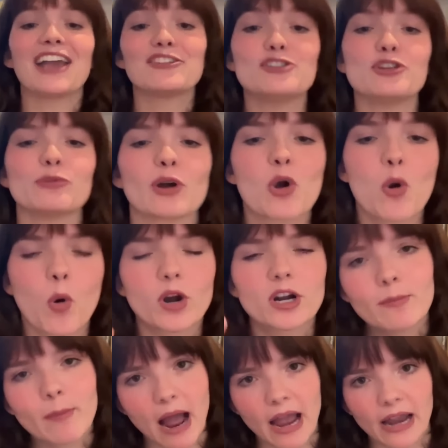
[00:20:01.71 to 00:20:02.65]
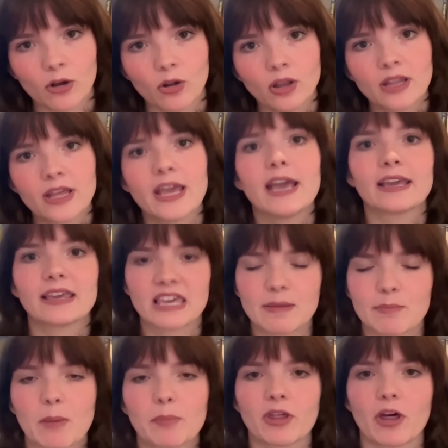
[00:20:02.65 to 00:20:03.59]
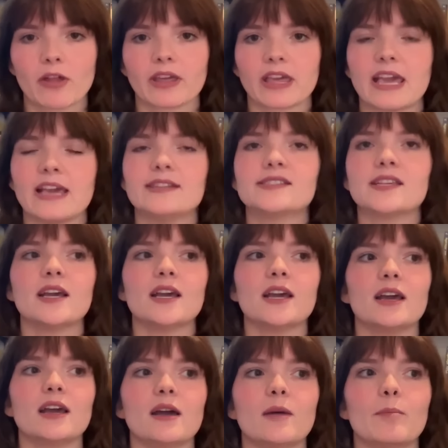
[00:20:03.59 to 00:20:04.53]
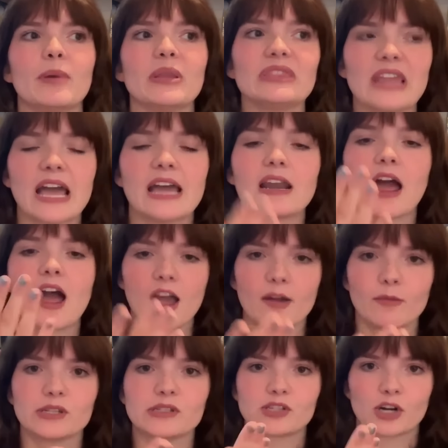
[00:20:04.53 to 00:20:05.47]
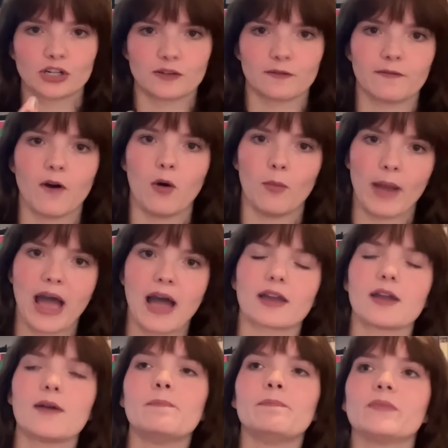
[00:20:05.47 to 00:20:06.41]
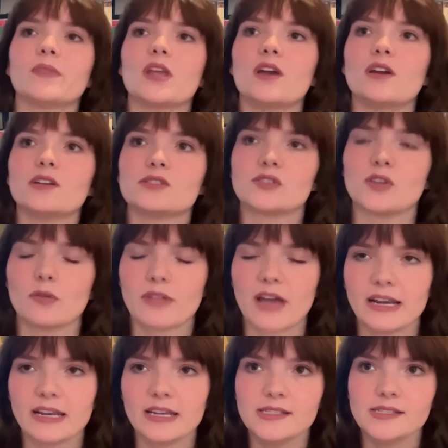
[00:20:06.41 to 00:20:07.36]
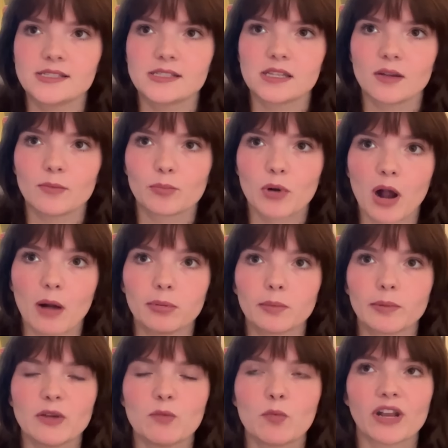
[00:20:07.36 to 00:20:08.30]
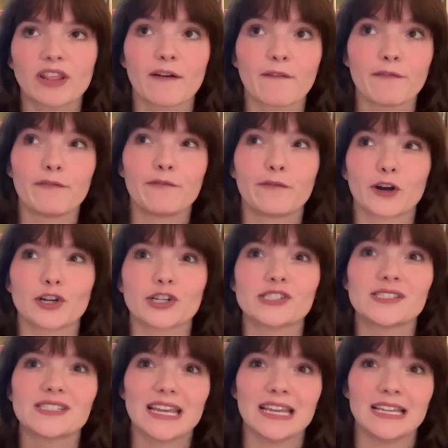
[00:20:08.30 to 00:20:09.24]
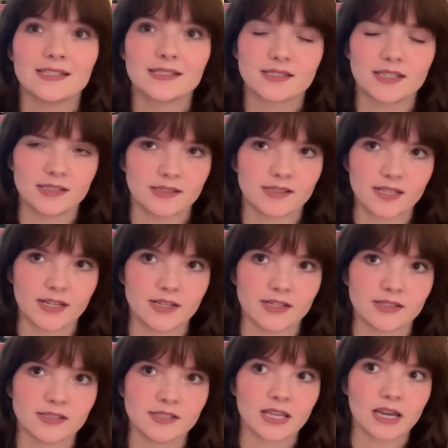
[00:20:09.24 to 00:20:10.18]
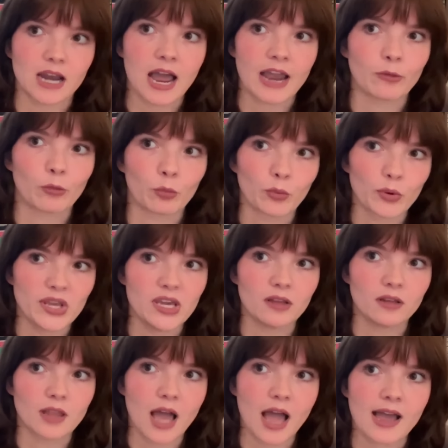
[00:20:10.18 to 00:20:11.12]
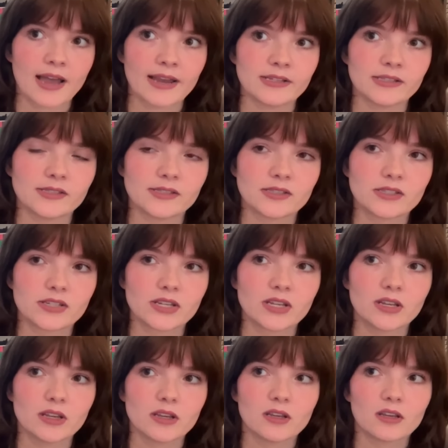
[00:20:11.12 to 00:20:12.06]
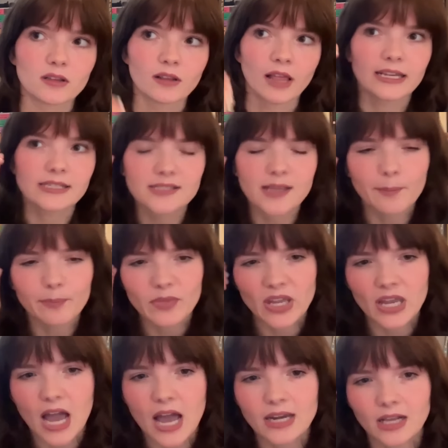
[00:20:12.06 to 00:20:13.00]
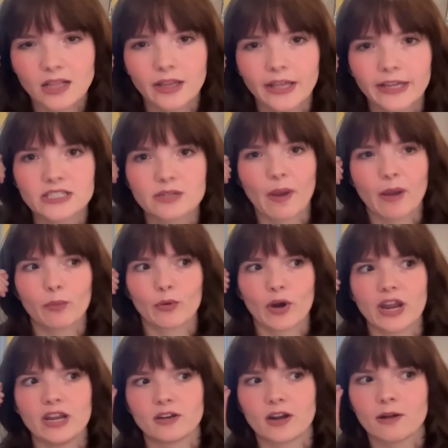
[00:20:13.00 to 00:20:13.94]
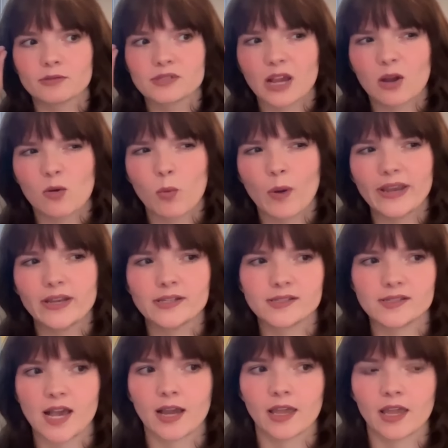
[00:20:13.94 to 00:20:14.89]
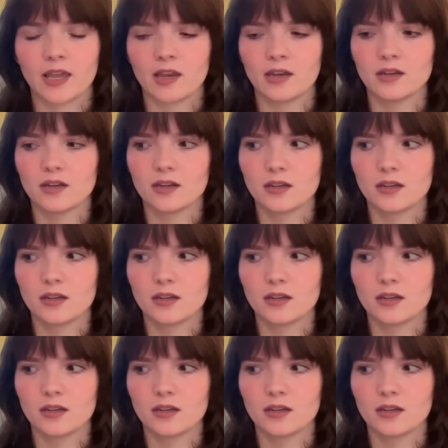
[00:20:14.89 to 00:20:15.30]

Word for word: I could do a quarter mile and keep up with all the kids but then I would start to fall back. So that is probably one of the first instances that I realized like something kind of clicked in my brain and I was like, wait a second,